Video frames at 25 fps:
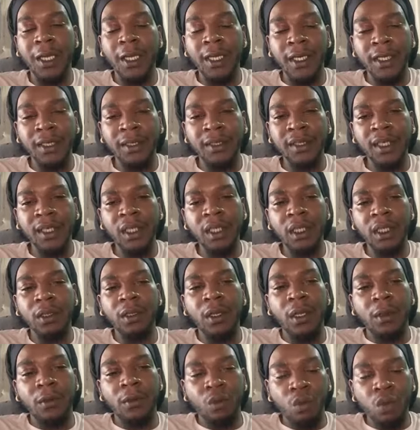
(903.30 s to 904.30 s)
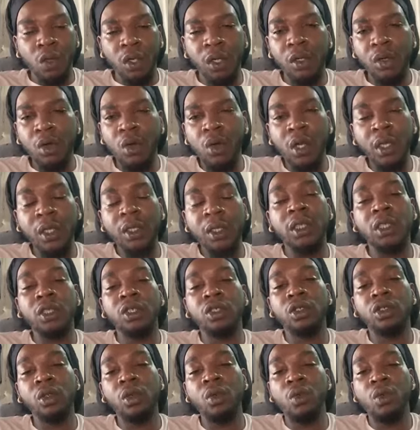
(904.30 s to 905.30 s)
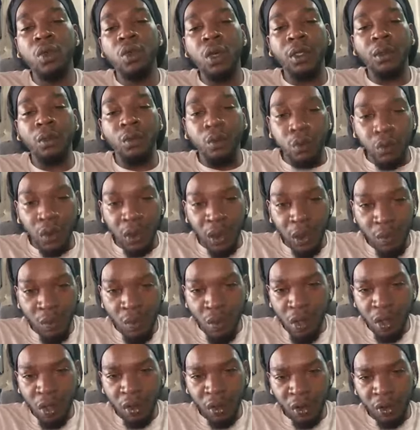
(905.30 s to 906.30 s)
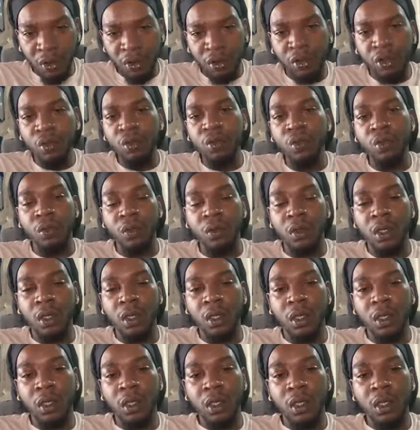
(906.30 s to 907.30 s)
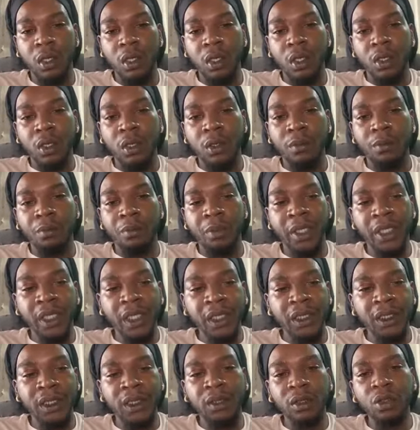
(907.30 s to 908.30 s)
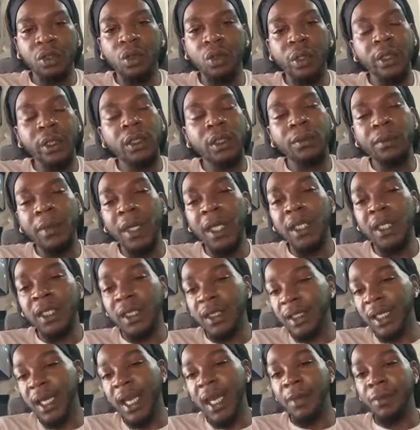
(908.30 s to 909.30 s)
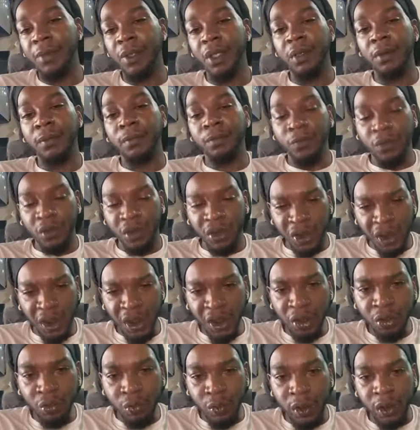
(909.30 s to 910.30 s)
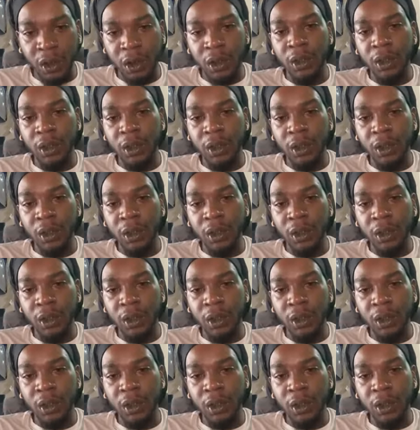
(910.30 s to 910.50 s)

and say that we're going to do what we want to do because it's going to make us happy. Genuinely.